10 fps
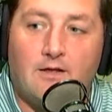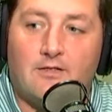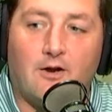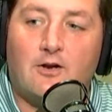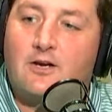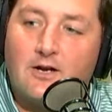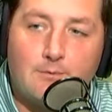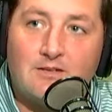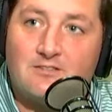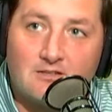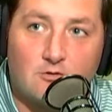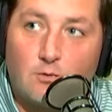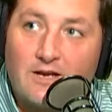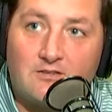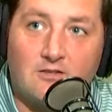There are going to be
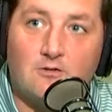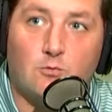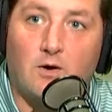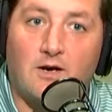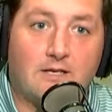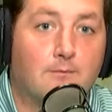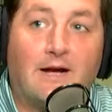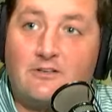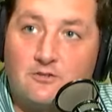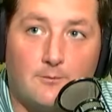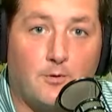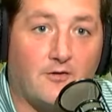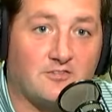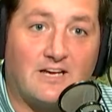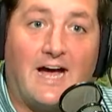situations where you might jump
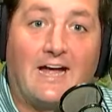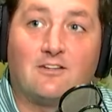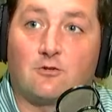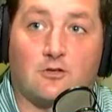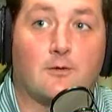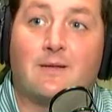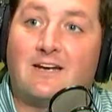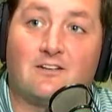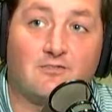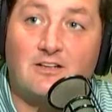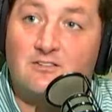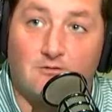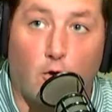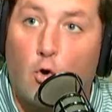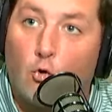off sides or commit a
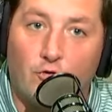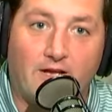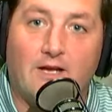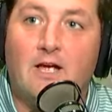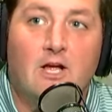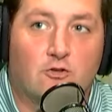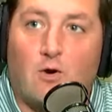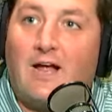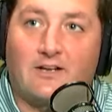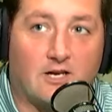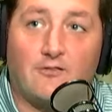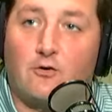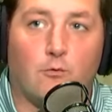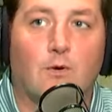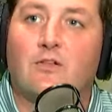defensive holding trying to
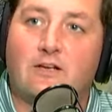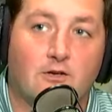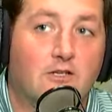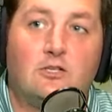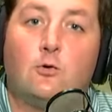cover a really good